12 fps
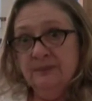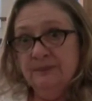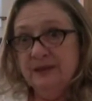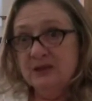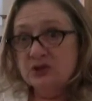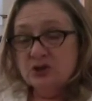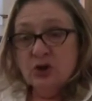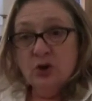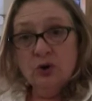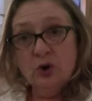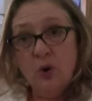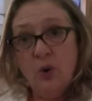is to go
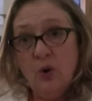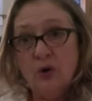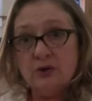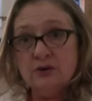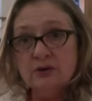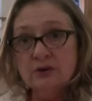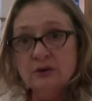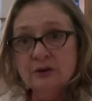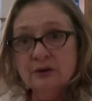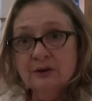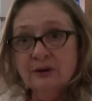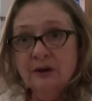to court.
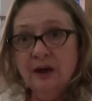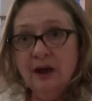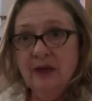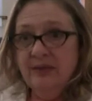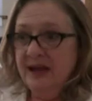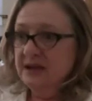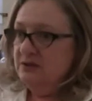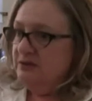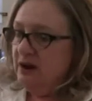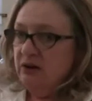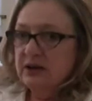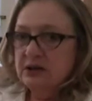And that's
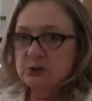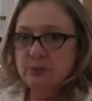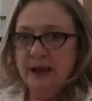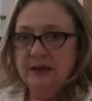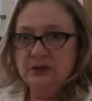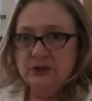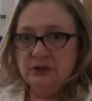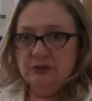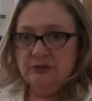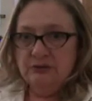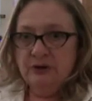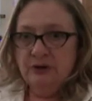very
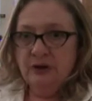expensive.